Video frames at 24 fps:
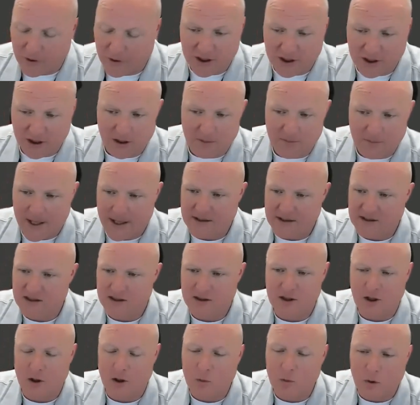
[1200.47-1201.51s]
your kilobytes,
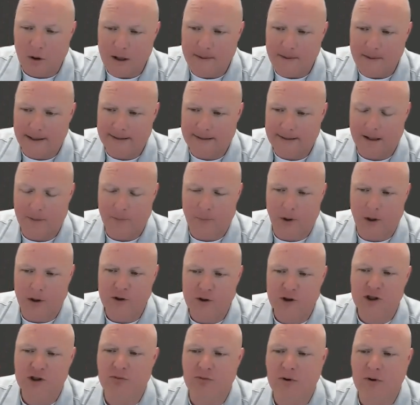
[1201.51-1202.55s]
don't worry about that part.
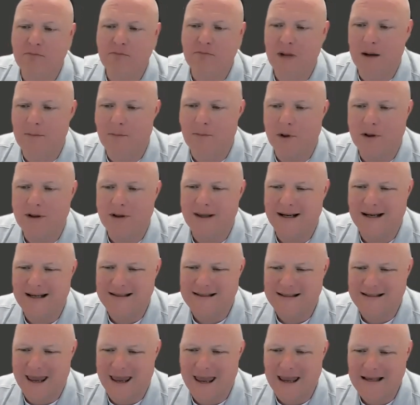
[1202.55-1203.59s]
Just remember that
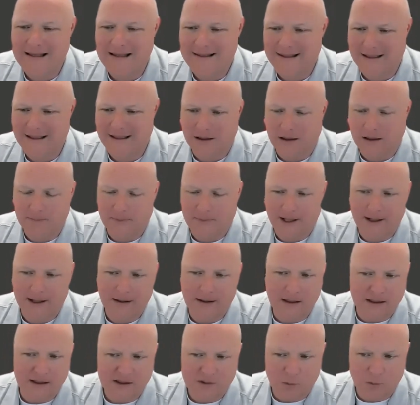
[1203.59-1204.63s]
it's a
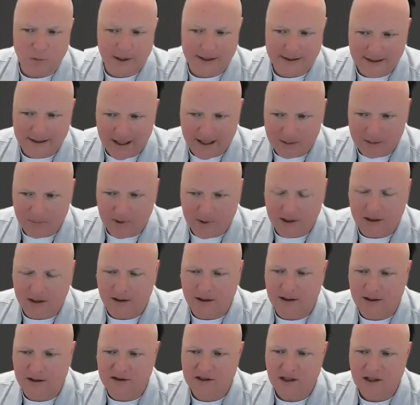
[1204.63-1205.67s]
kilobyte is what a KB
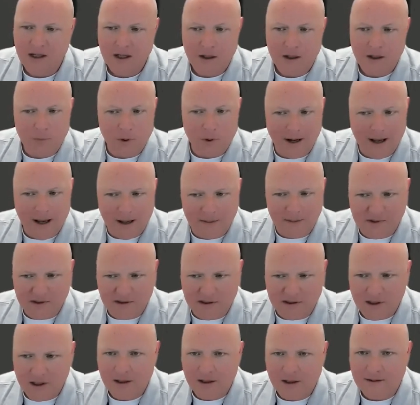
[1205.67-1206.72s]
is.
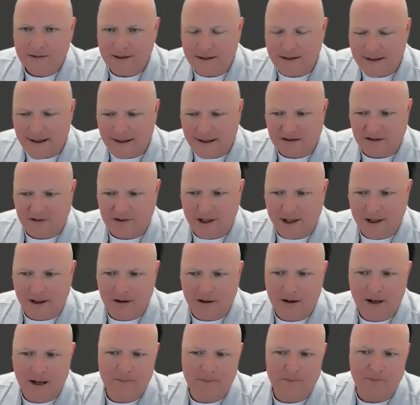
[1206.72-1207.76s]
Perhaps the next
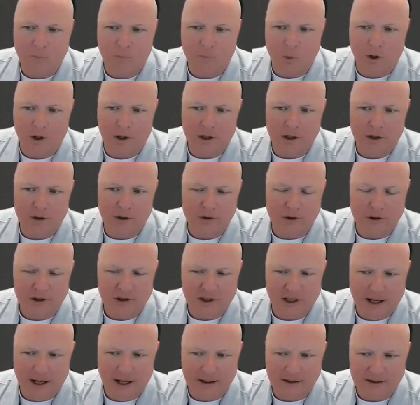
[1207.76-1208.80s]
layer up, where you look
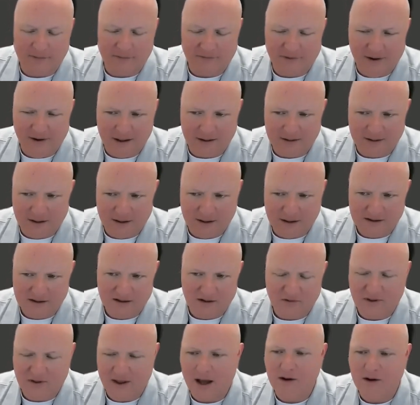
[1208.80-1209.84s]
at the fact that it's
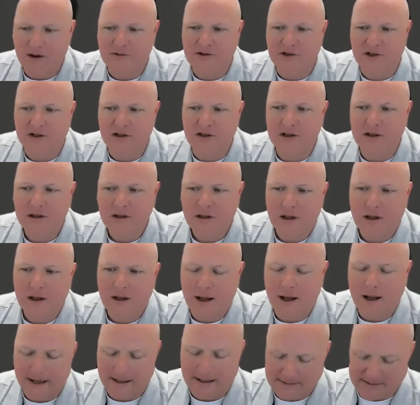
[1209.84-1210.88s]
1,000
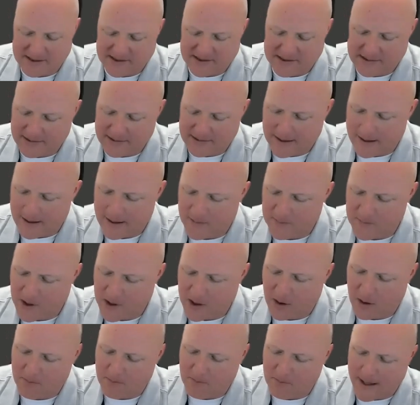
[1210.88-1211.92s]
bytes. You
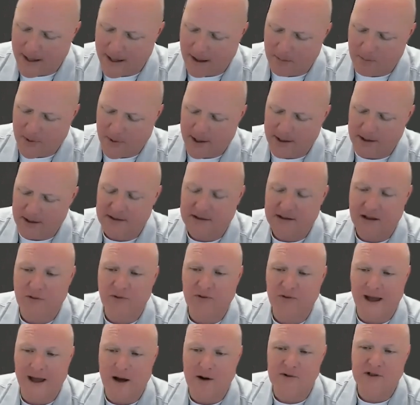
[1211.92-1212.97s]
know, a megabyte is
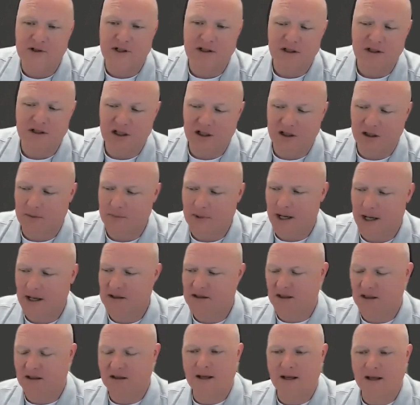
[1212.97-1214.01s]
1,000
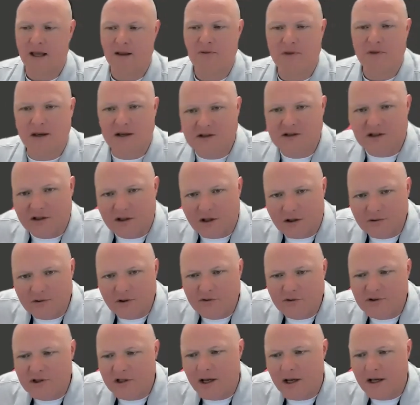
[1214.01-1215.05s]
kilobytes, and things along
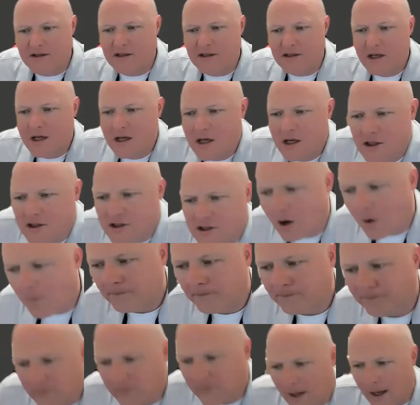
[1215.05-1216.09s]
those lines.
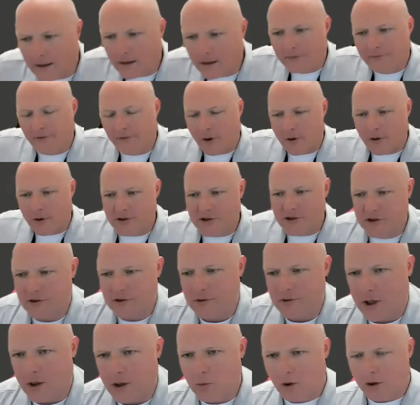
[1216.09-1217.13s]
So I look forward
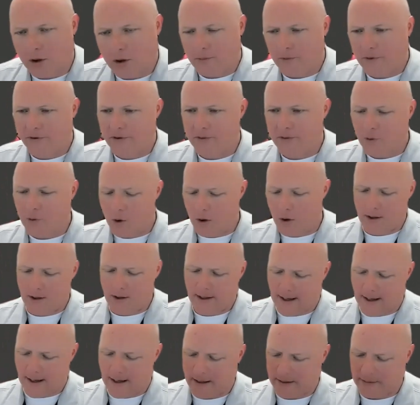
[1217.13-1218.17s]
to working with you more,
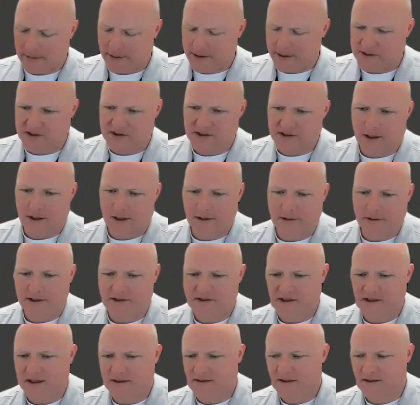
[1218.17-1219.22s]
and let's
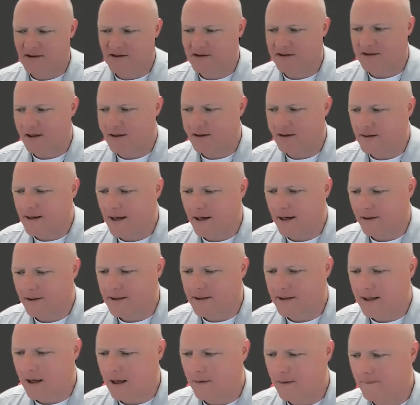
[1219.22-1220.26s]
get this and nail it
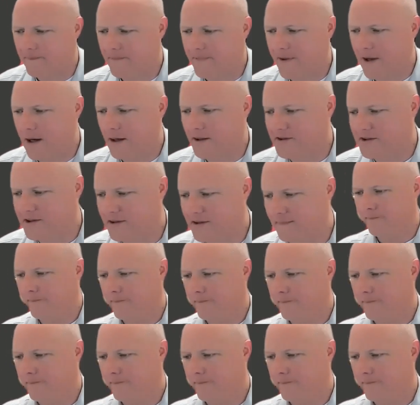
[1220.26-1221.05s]
down. Thanks.